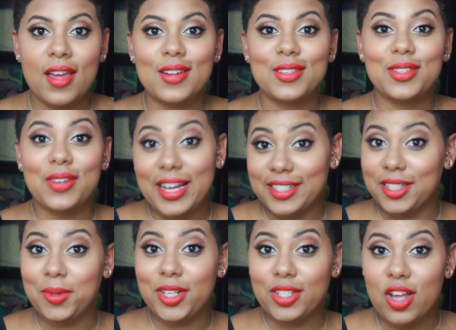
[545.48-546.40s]
So next
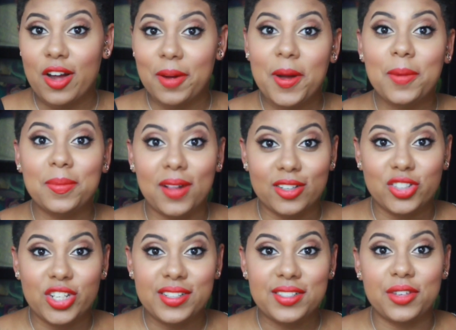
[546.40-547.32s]
I'm going to talk about
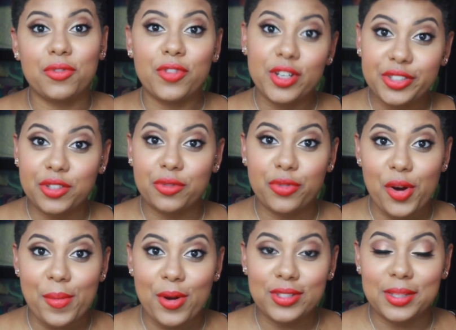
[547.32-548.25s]
blushes, and first and
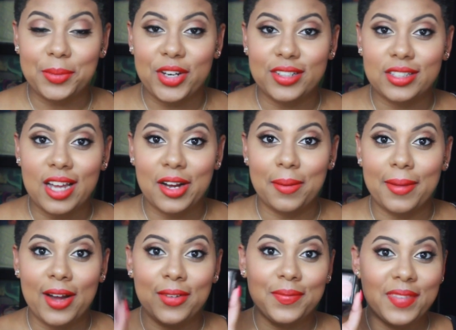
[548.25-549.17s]
foremost I'm going to talk
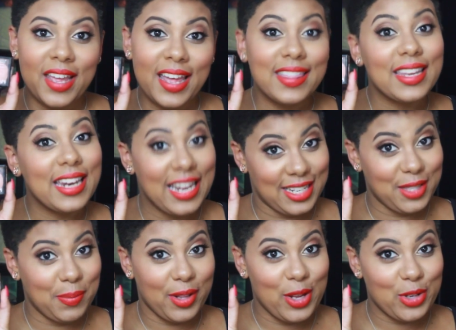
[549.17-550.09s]
about the
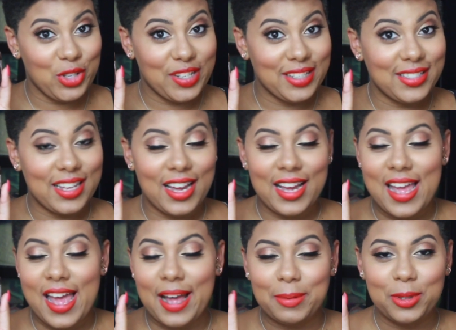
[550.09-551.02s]
NYX blushes.
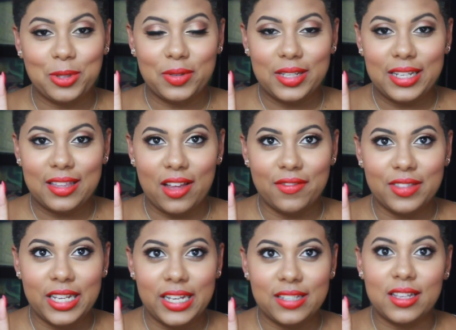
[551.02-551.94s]
I absolutely love
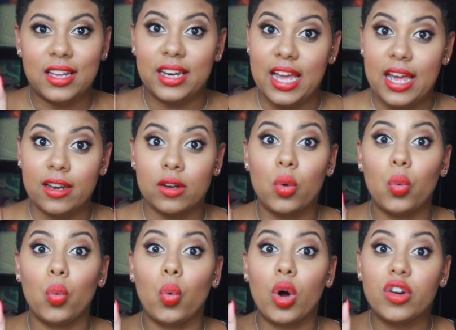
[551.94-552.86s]
these. Again,
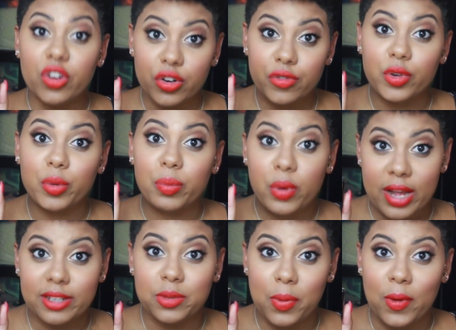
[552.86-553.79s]
wonderful
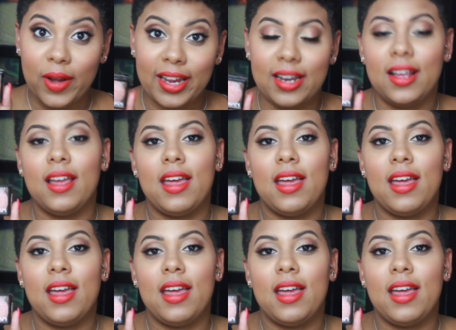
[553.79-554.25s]
price point.